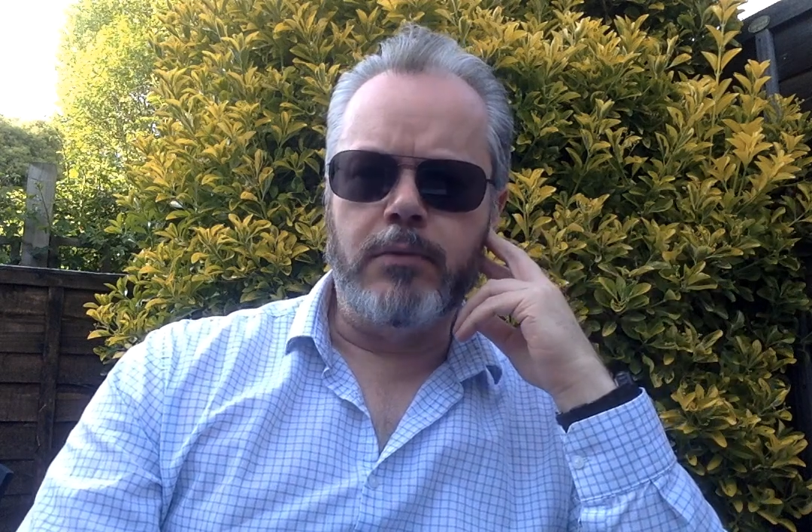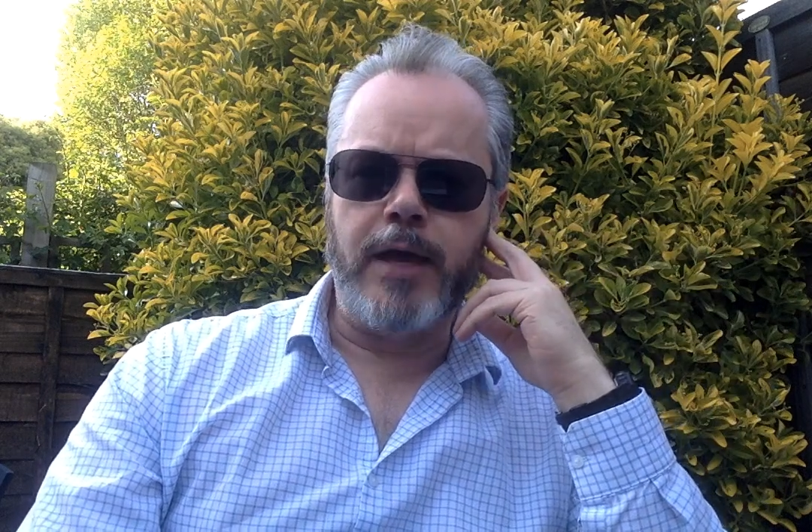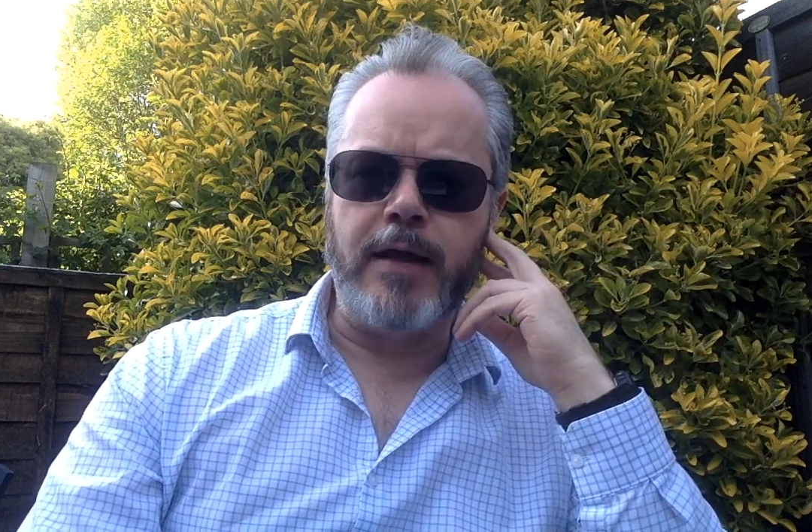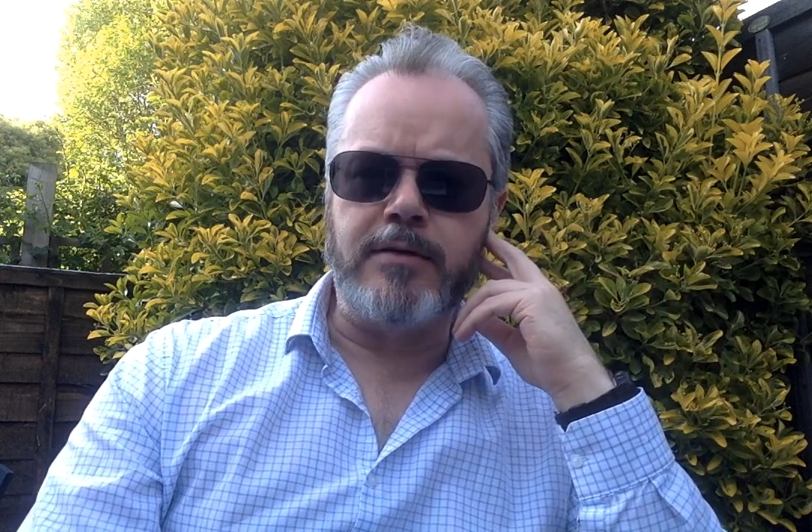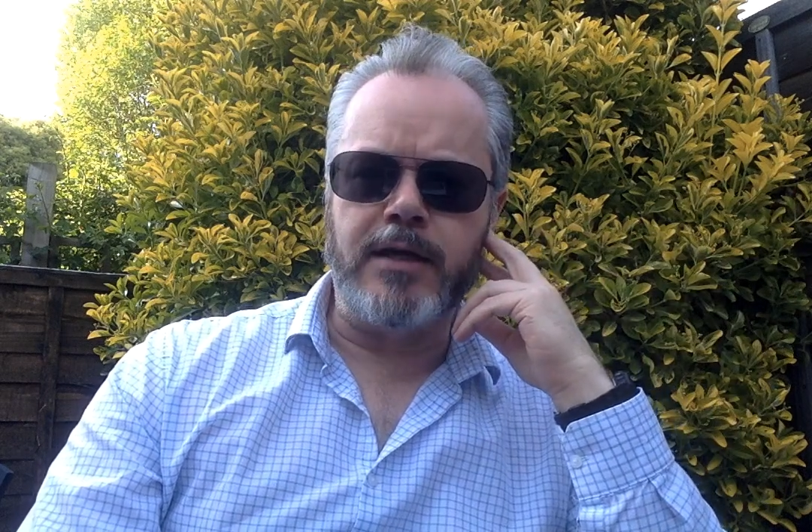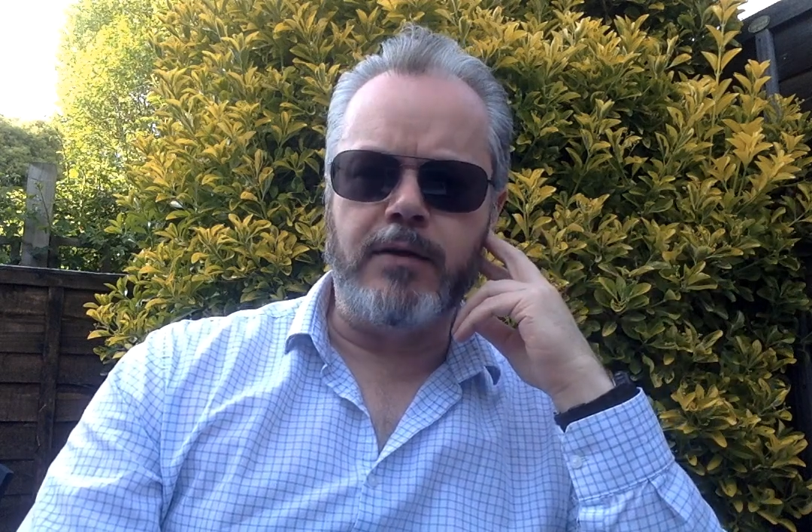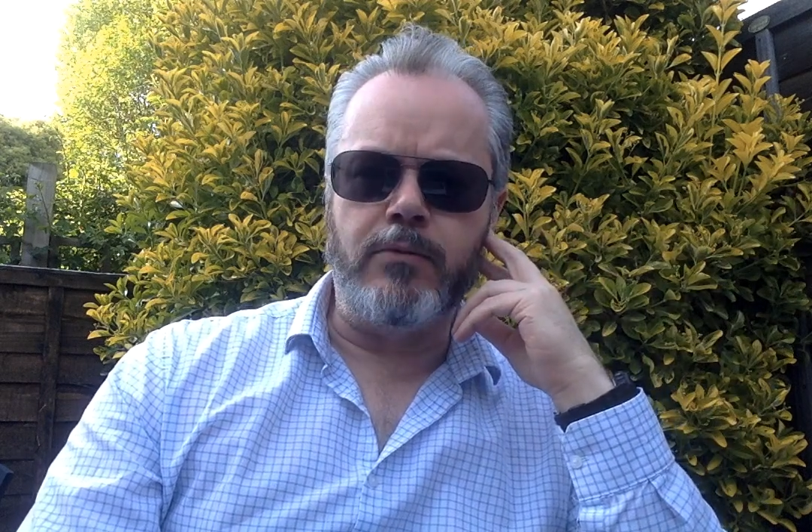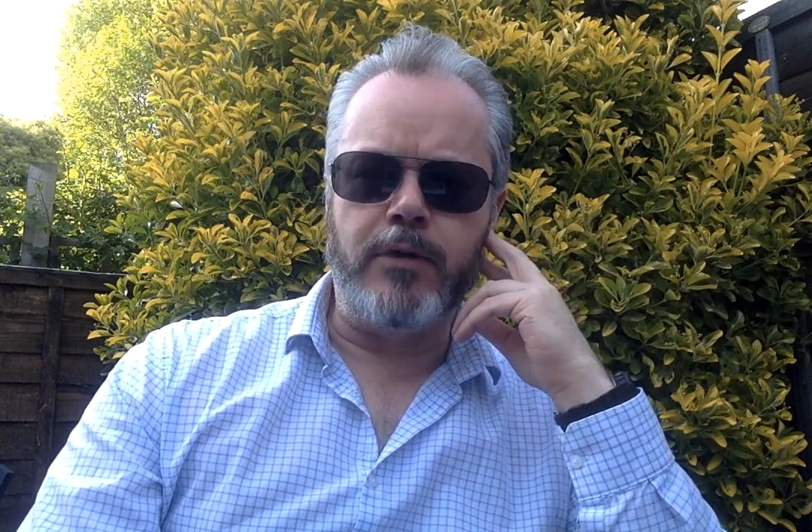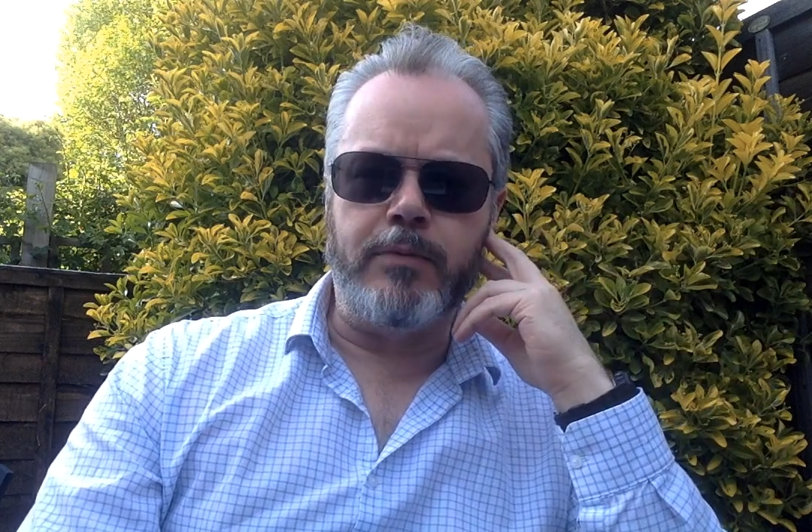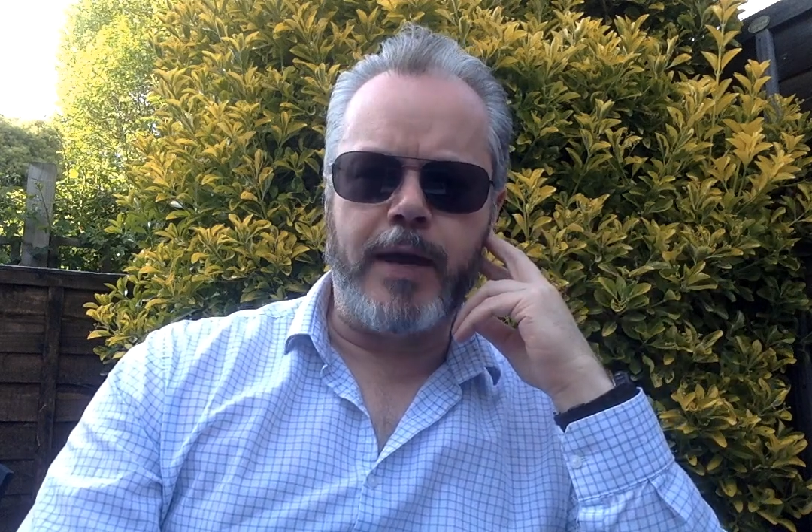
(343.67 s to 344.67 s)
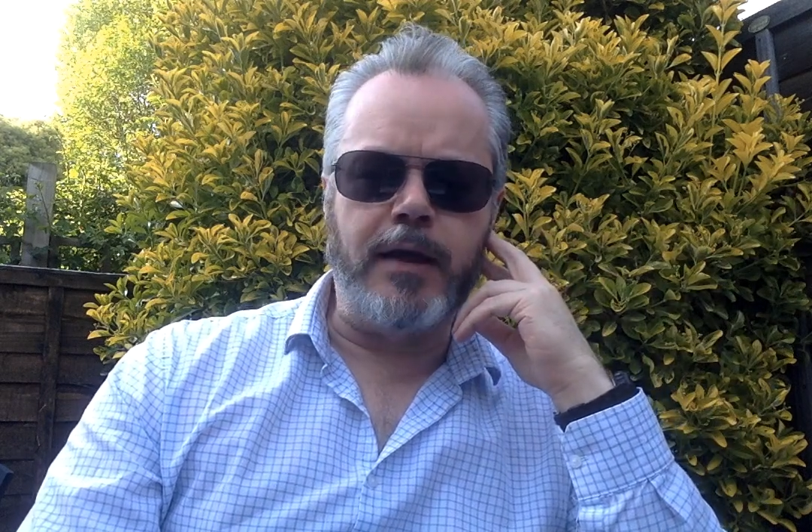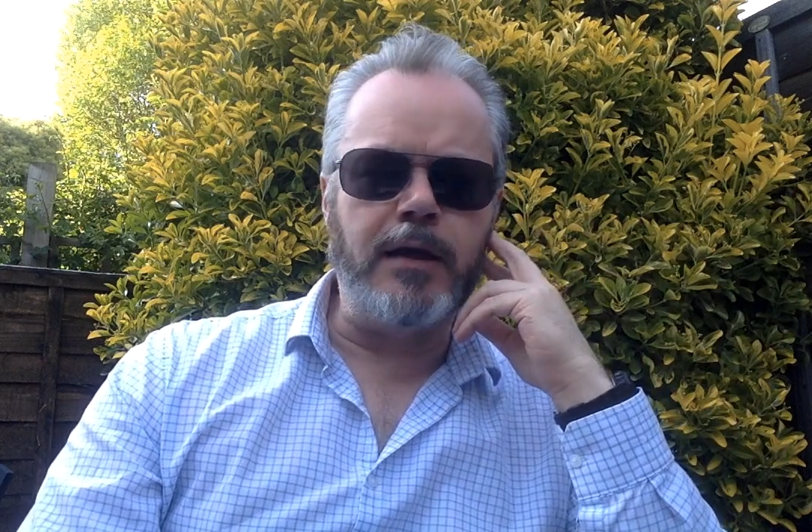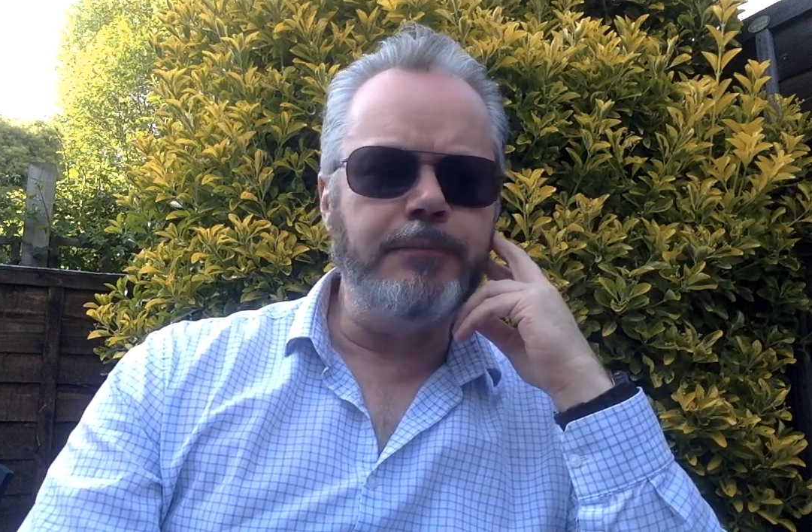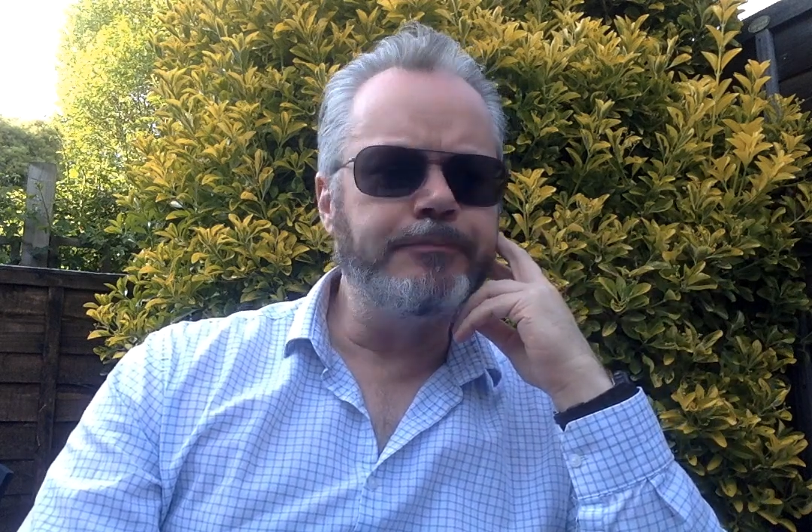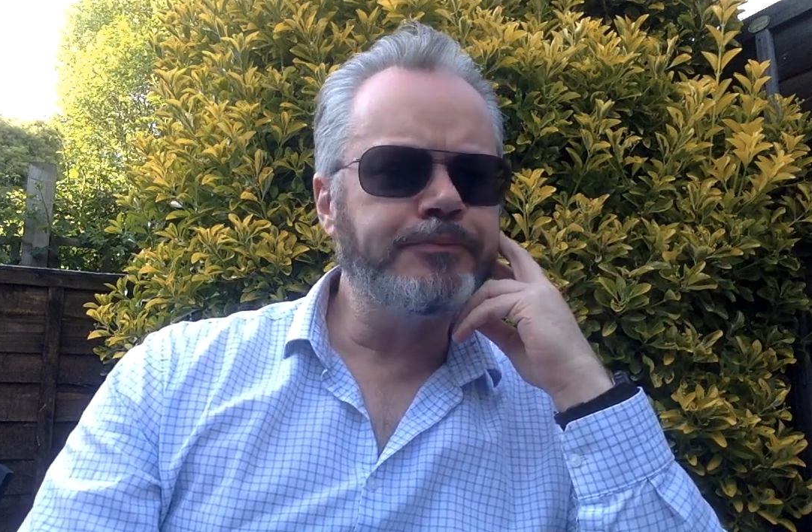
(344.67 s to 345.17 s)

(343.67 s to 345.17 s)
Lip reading: gets in with Peggy,